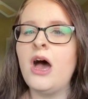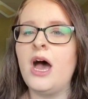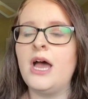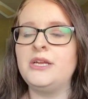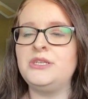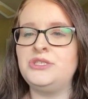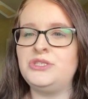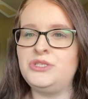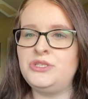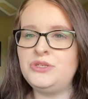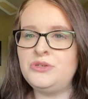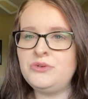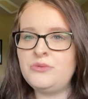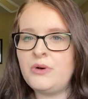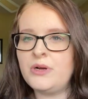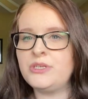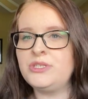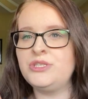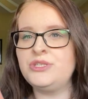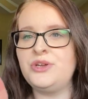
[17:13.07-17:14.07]
I do
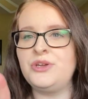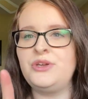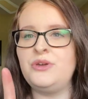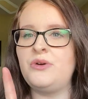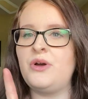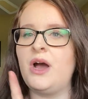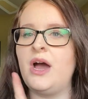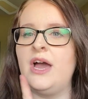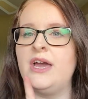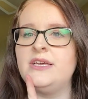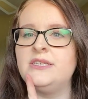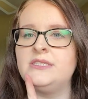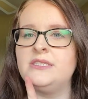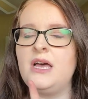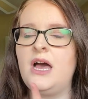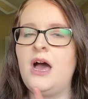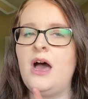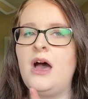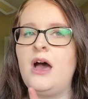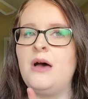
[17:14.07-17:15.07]
want to show you guys
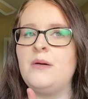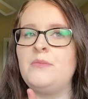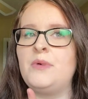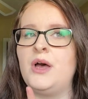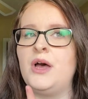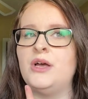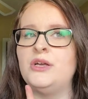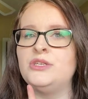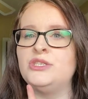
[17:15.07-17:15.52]
um,